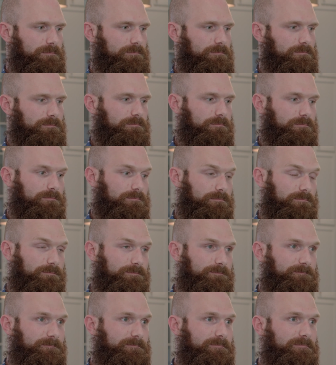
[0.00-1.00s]

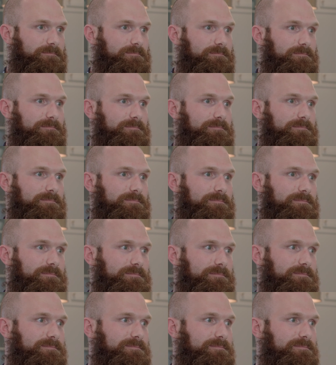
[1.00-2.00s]

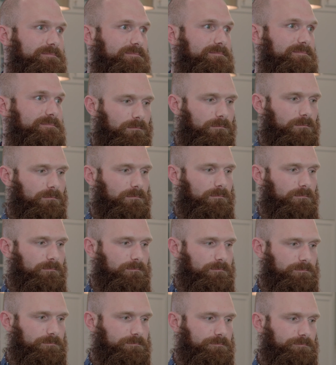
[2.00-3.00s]

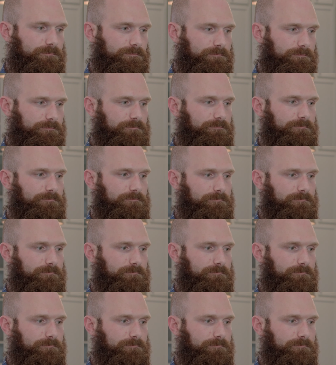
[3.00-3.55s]
[no speech]